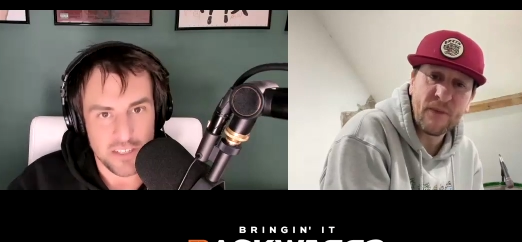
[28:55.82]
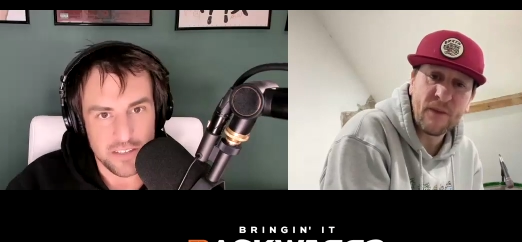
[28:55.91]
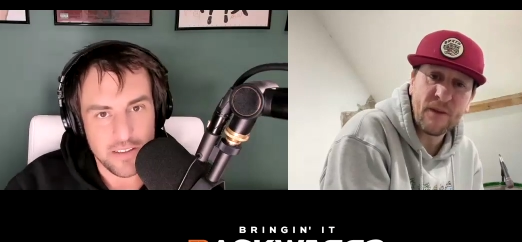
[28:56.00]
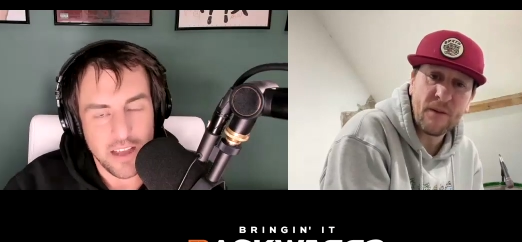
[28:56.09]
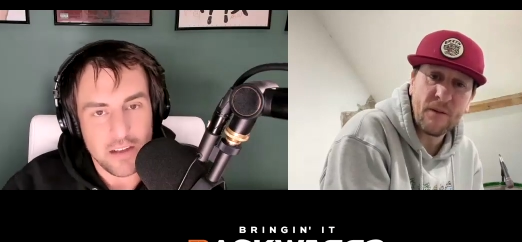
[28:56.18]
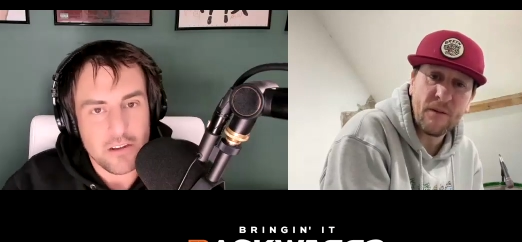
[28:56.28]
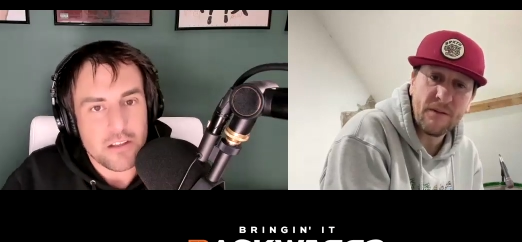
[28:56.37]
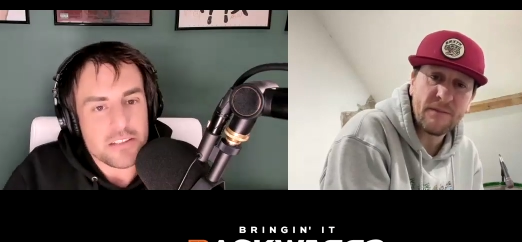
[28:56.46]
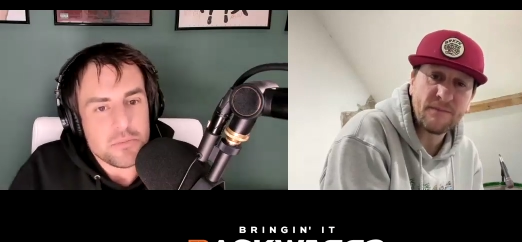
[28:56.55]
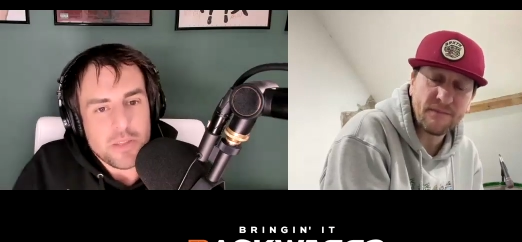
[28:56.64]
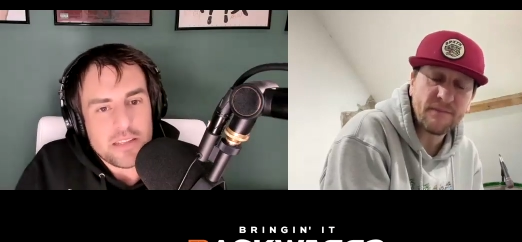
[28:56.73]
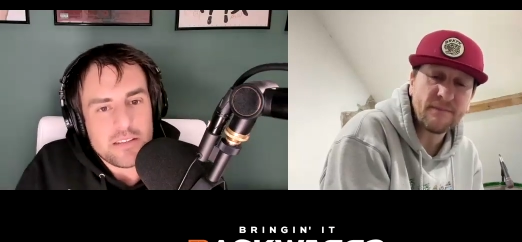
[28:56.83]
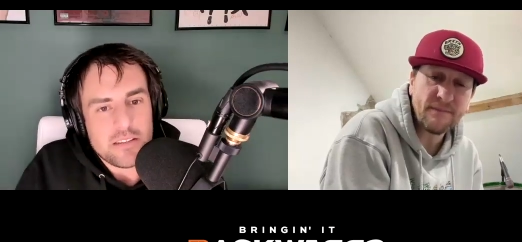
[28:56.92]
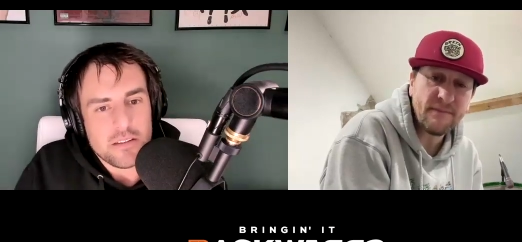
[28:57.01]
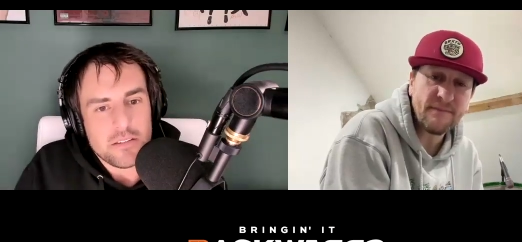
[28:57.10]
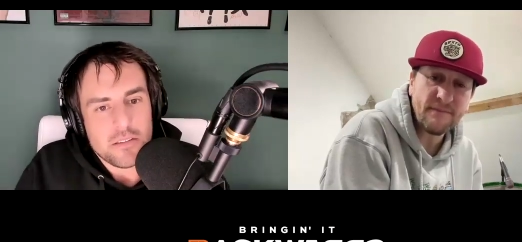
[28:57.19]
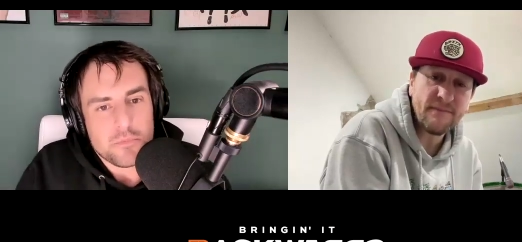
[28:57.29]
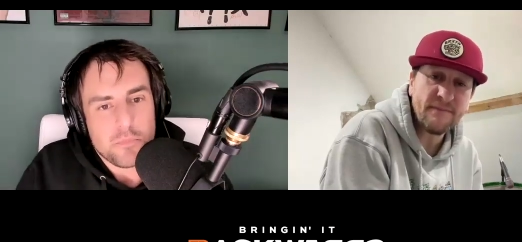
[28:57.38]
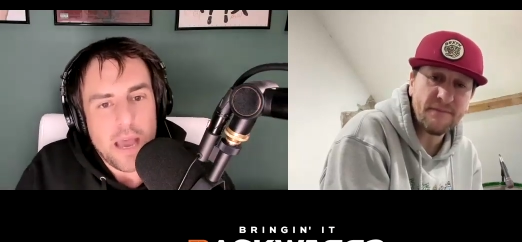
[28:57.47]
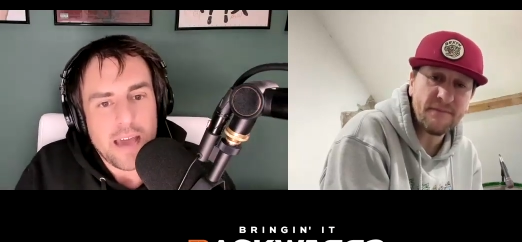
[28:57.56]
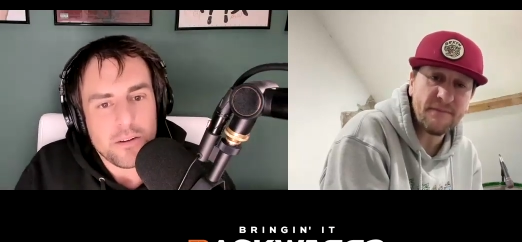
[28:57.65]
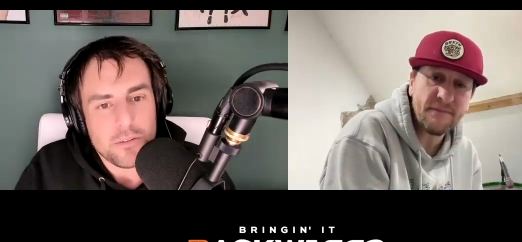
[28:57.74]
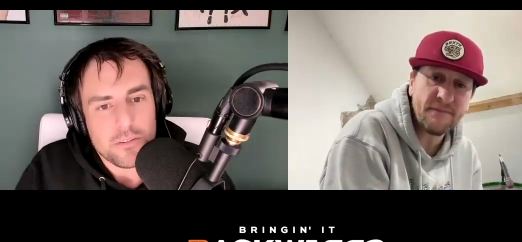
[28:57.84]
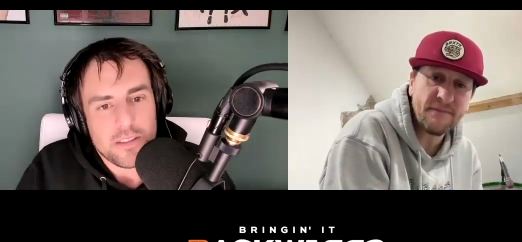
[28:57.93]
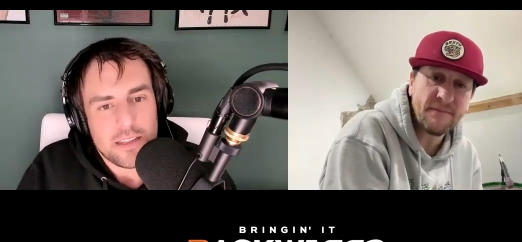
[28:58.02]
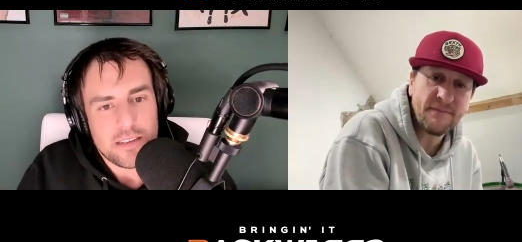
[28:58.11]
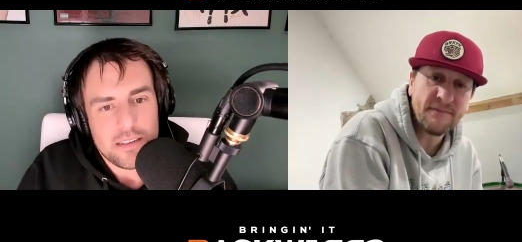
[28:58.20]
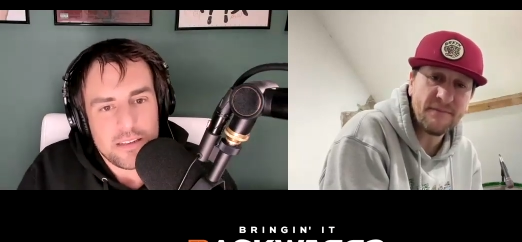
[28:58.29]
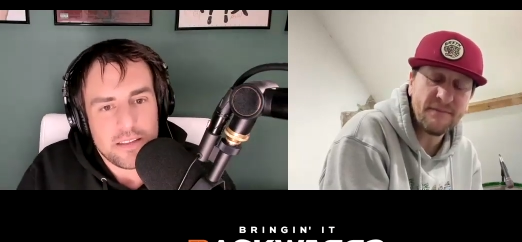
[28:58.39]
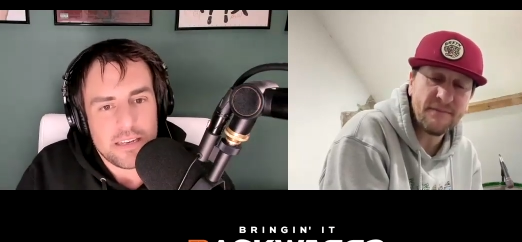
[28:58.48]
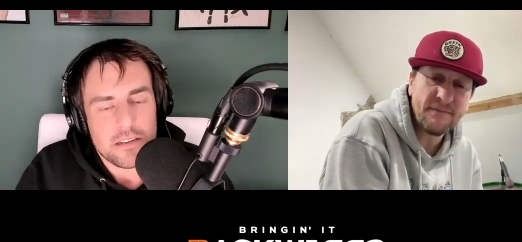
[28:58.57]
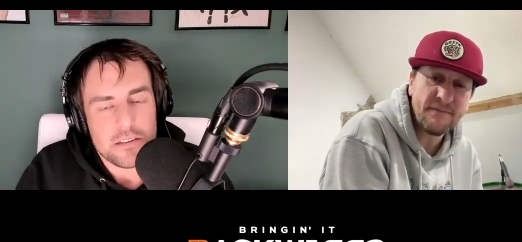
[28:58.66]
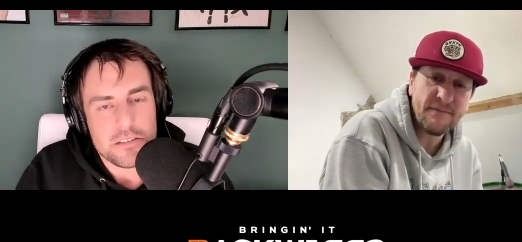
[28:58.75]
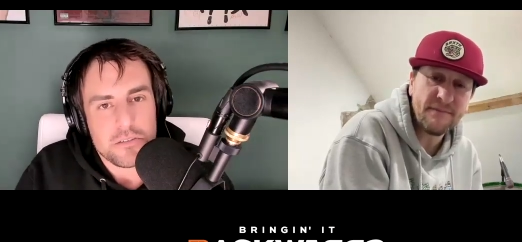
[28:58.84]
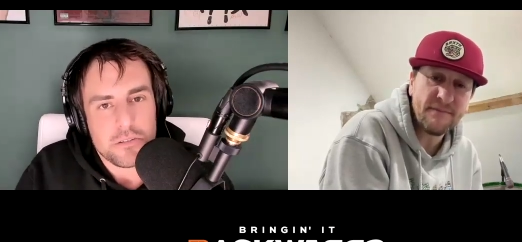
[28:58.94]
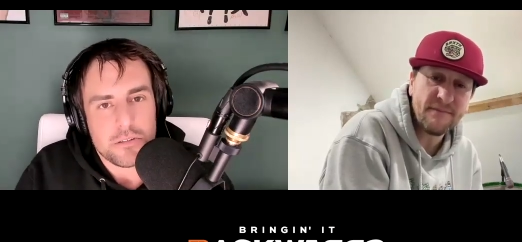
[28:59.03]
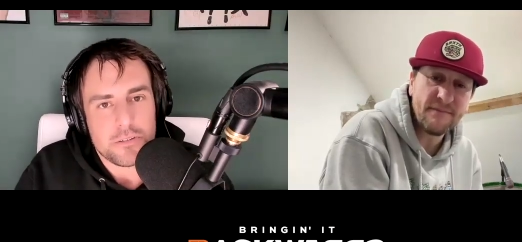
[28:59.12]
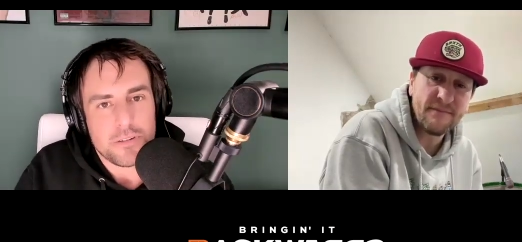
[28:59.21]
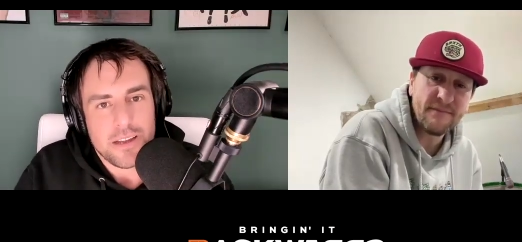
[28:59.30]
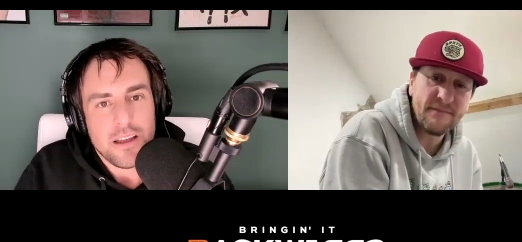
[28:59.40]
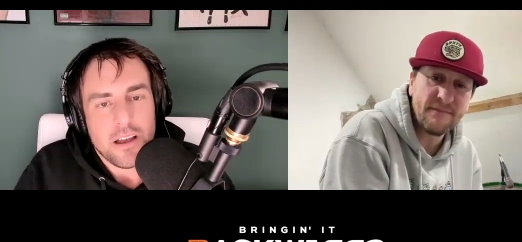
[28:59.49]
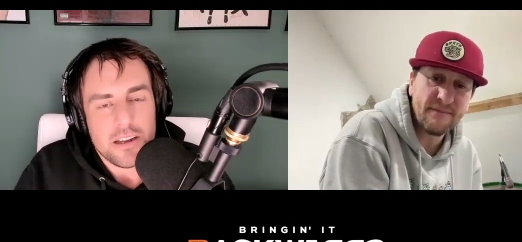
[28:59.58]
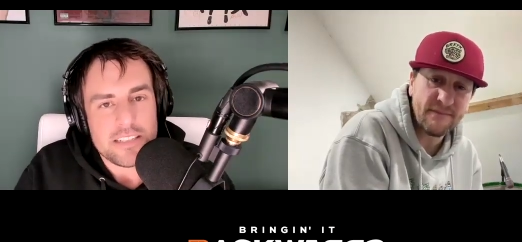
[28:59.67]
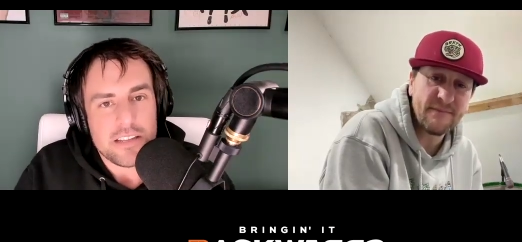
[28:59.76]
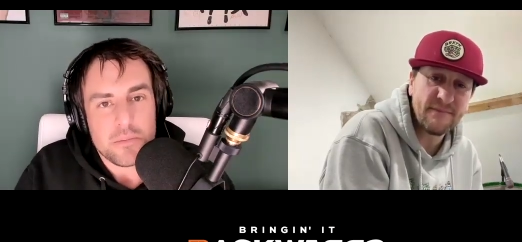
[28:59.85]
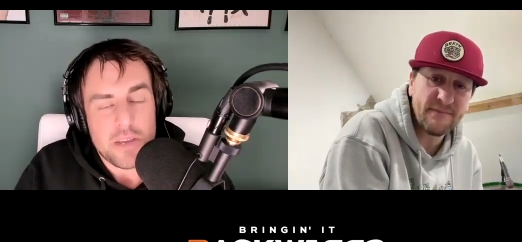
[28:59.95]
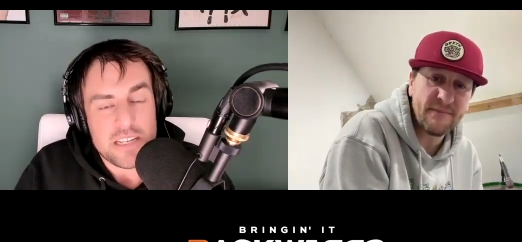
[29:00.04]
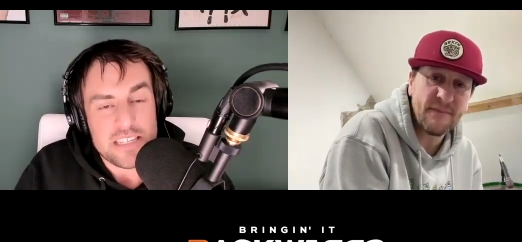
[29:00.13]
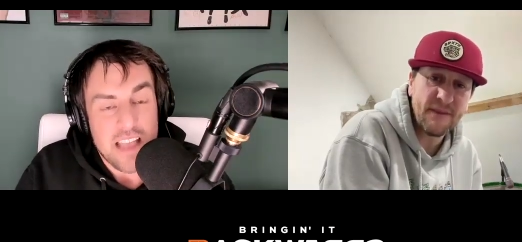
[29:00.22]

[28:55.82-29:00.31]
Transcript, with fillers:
Speaker 1: and the alcoholism, like the the battle that that he goes through on a daily basis.